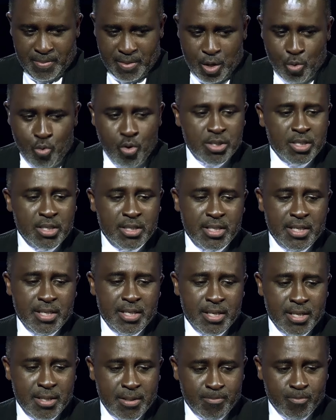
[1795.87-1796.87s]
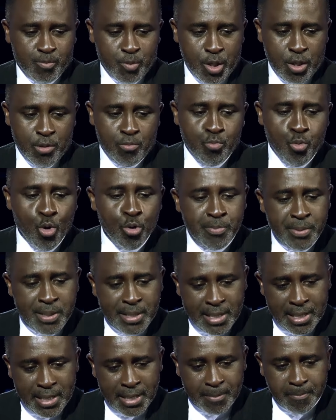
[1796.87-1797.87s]
It wasn't in
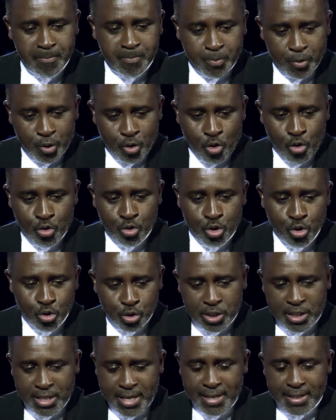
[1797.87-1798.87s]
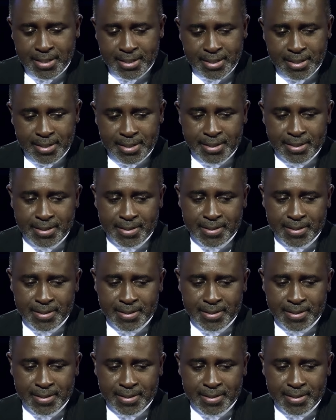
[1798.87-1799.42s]
Igbobini, Ondo State.